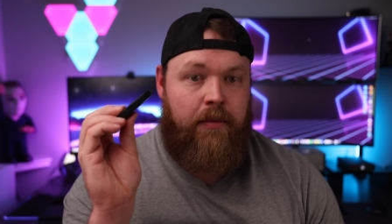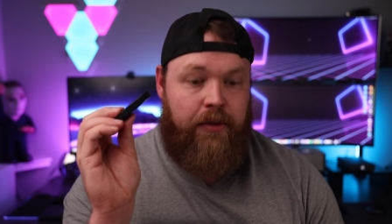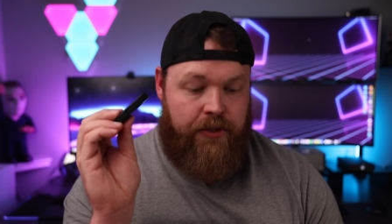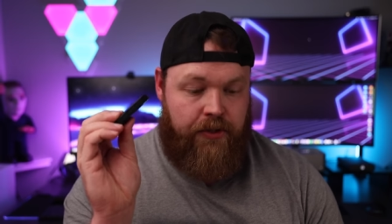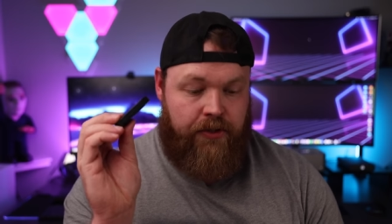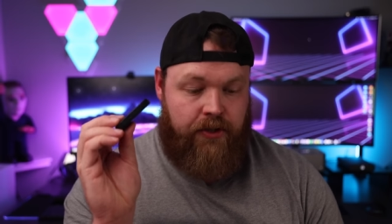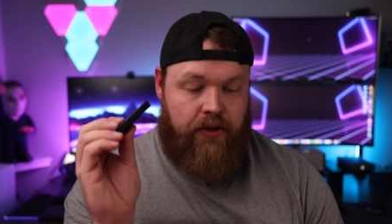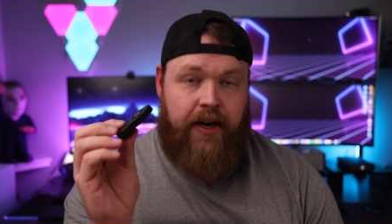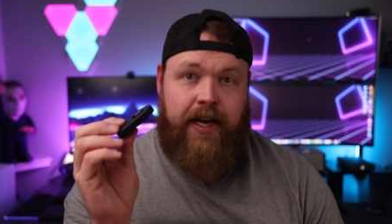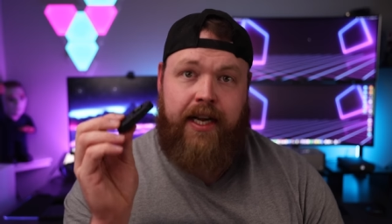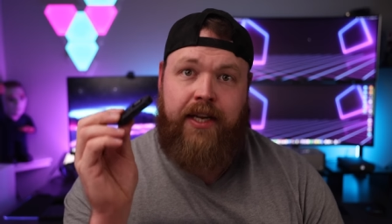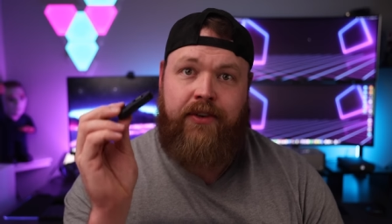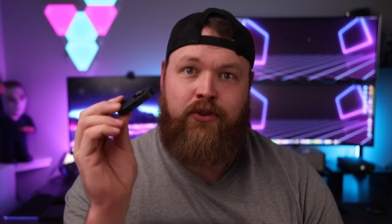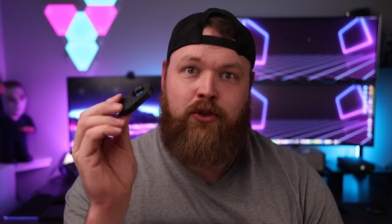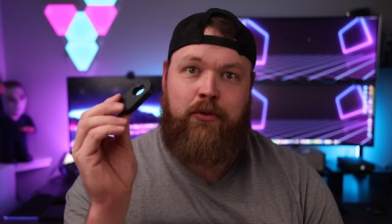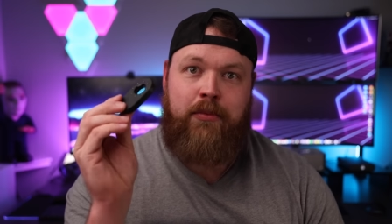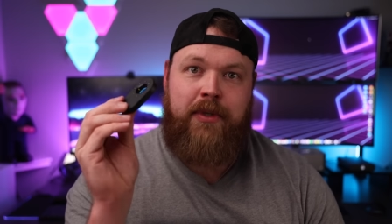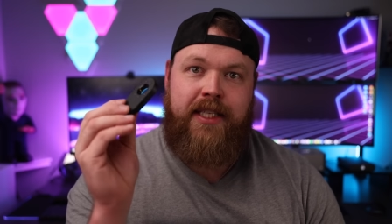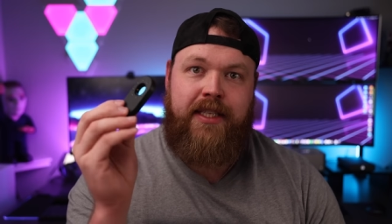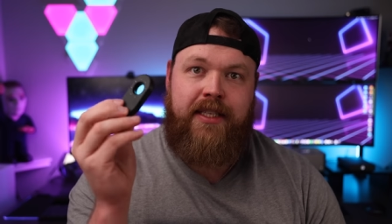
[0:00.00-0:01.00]
which is great.
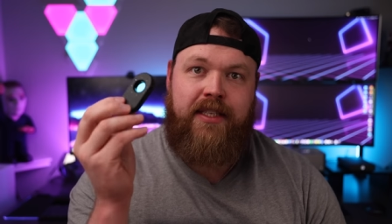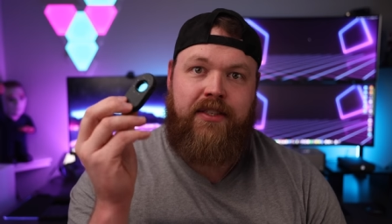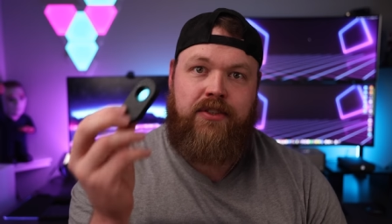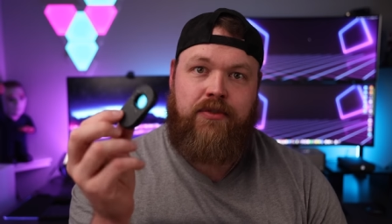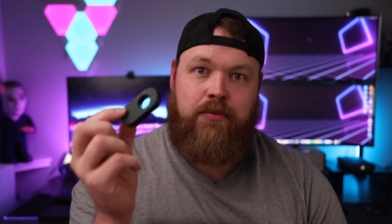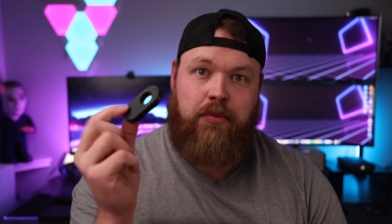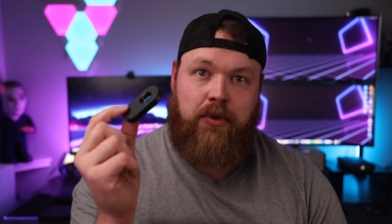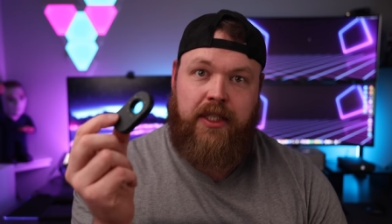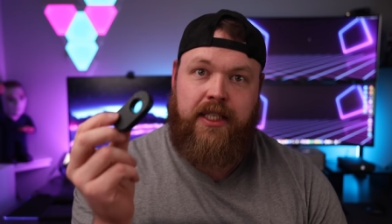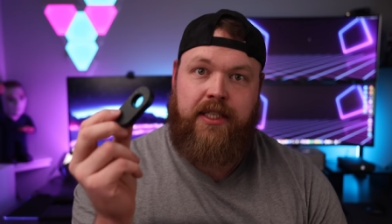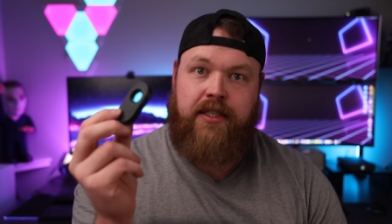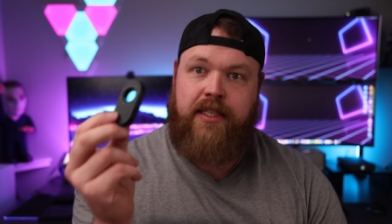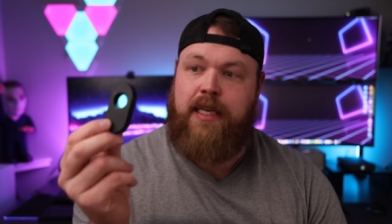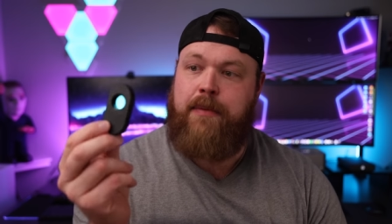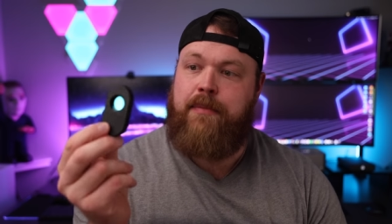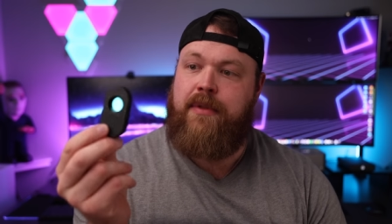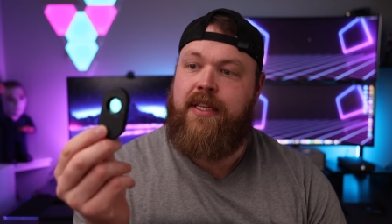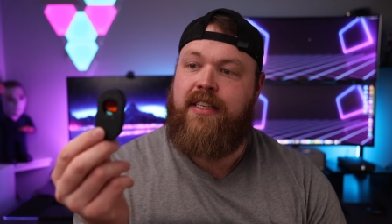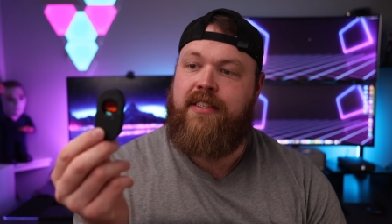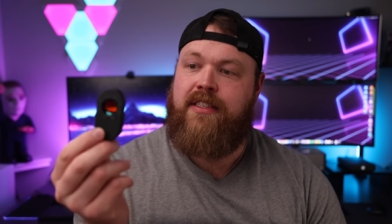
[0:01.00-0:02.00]
Normally these really
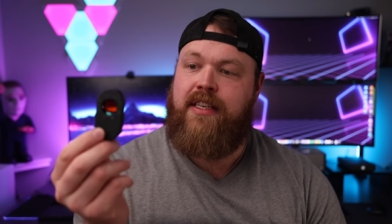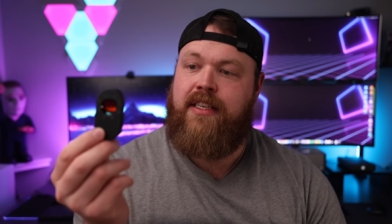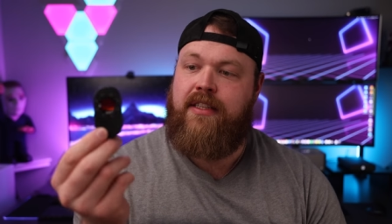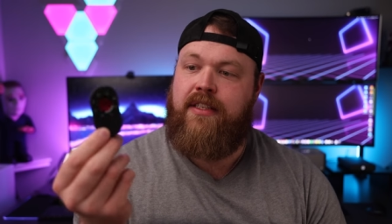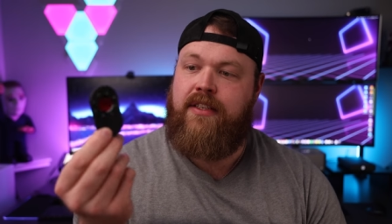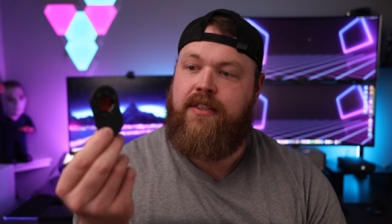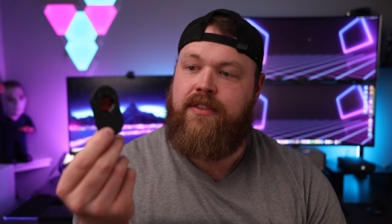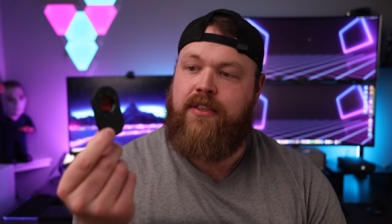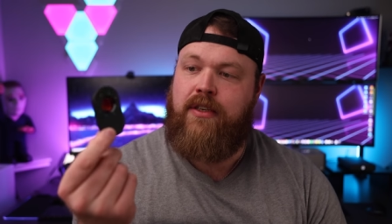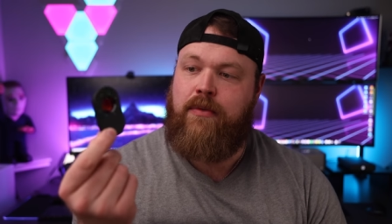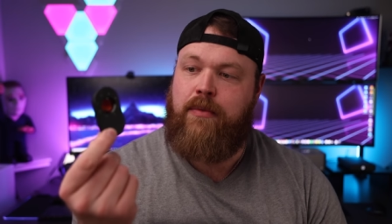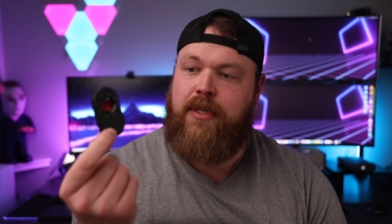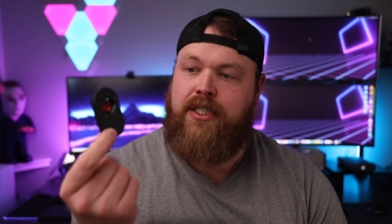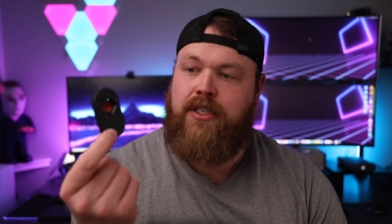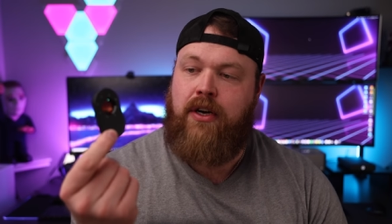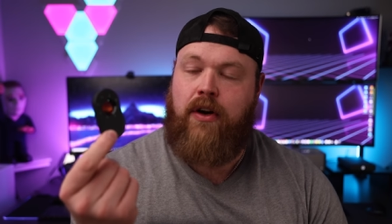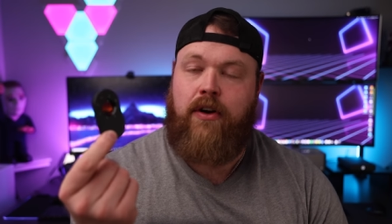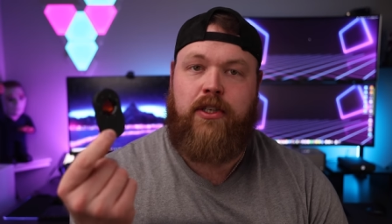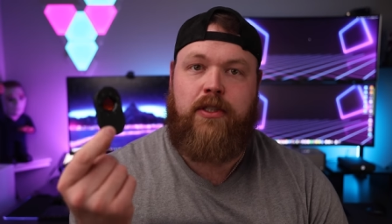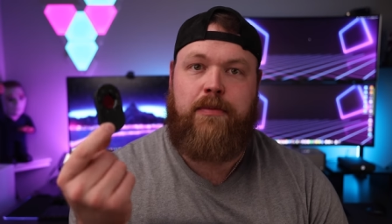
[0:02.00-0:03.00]
cheap things like this are
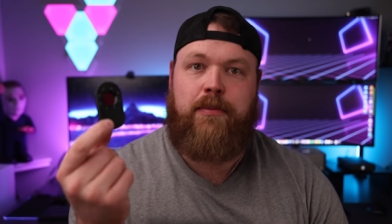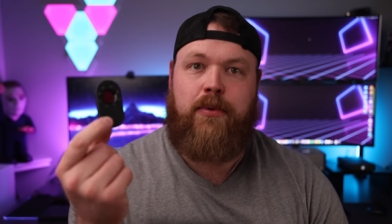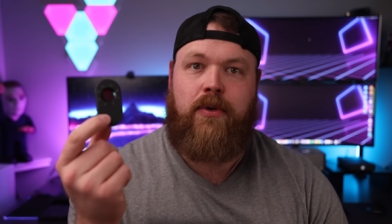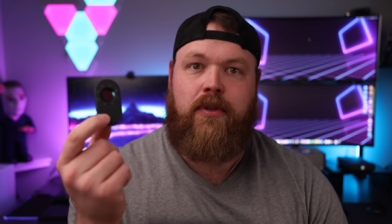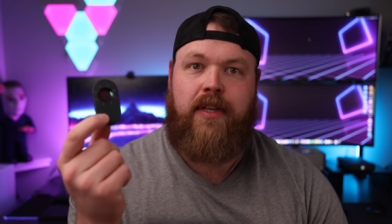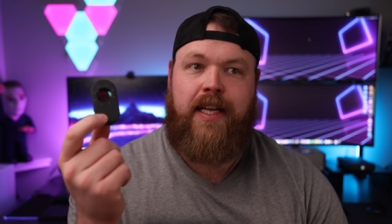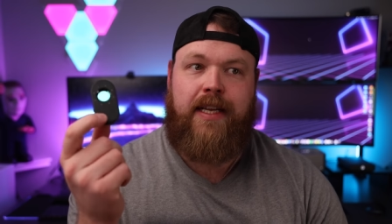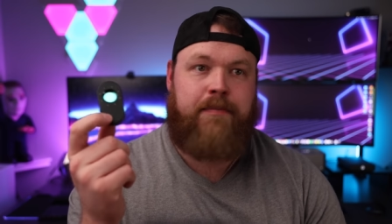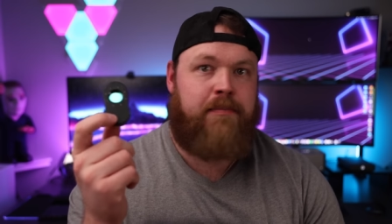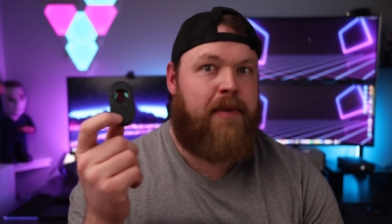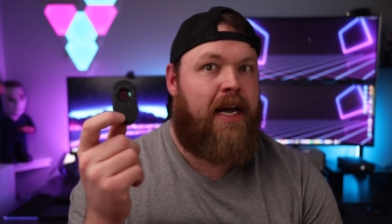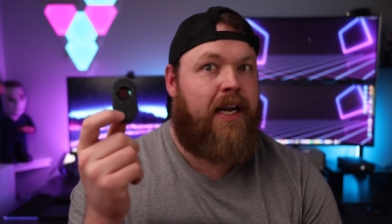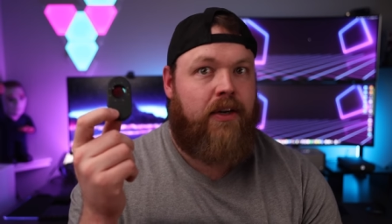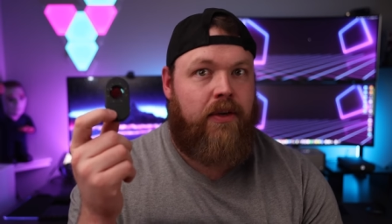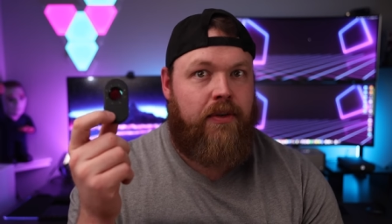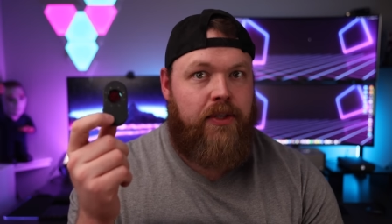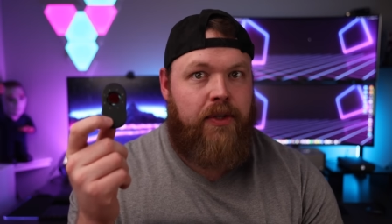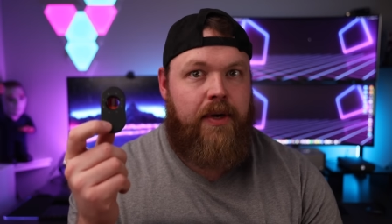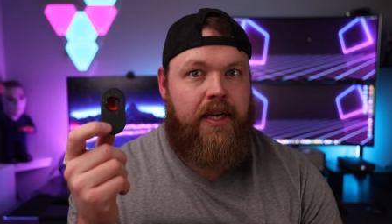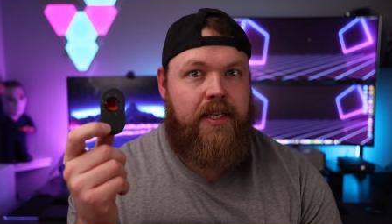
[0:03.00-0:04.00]
rechargeable like
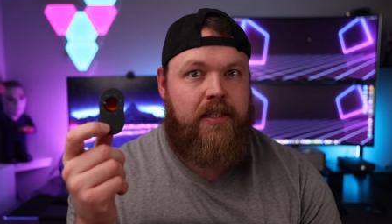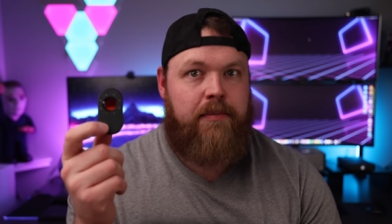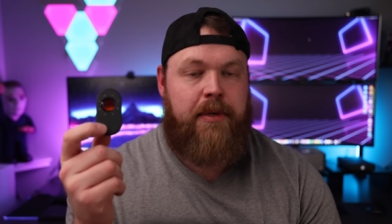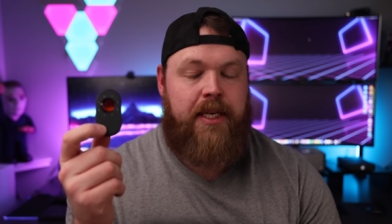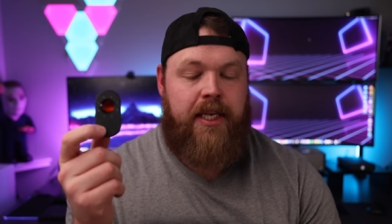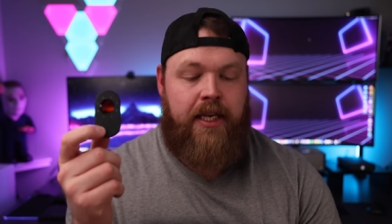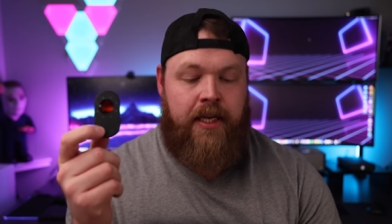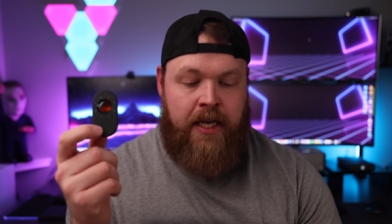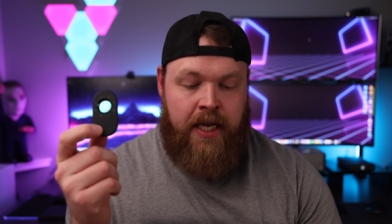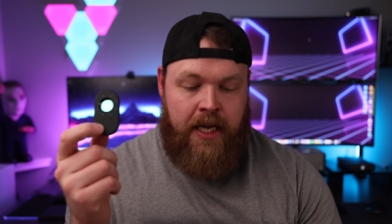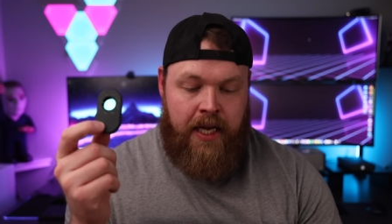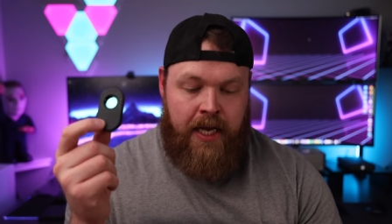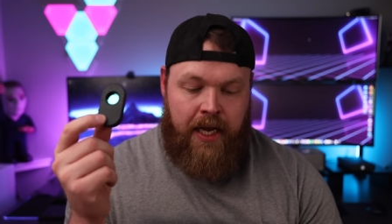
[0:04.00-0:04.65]
micro USB.